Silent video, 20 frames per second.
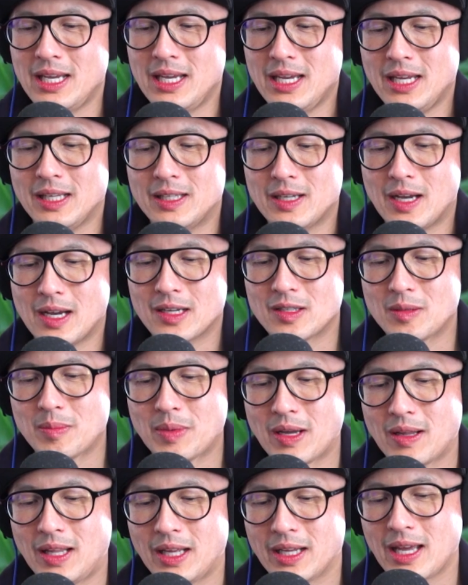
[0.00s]
He talks
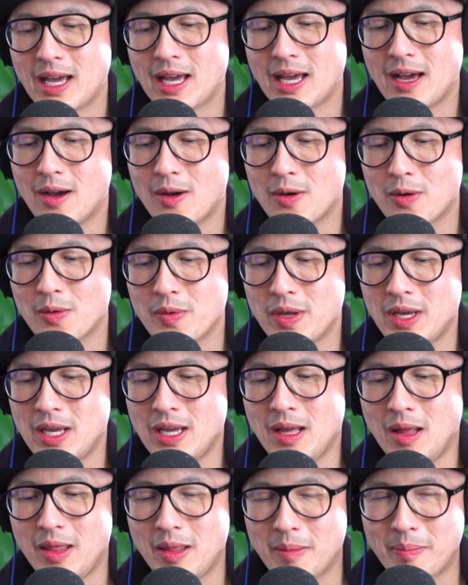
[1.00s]
about like how
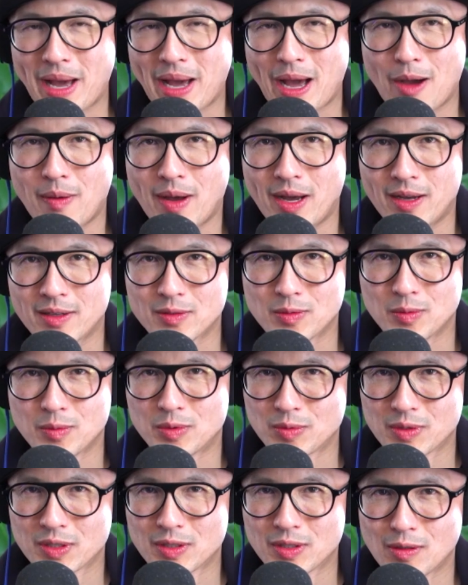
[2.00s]
the Bauhaus,
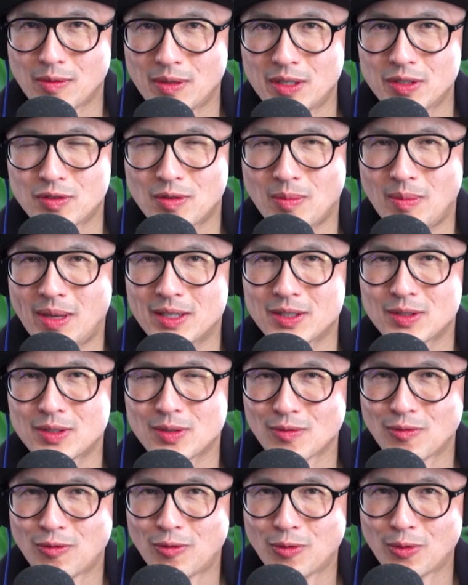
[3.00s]
which was so
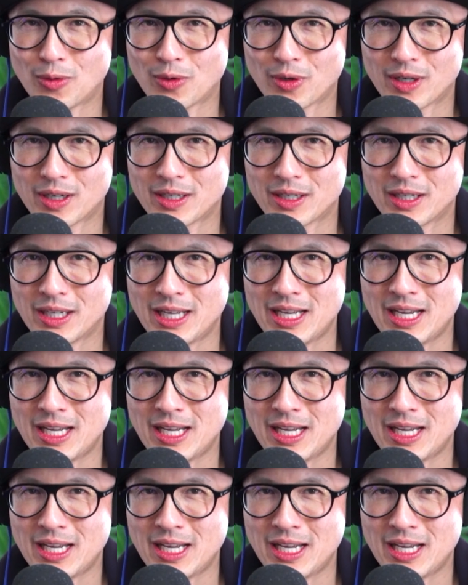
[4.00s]
instrumental for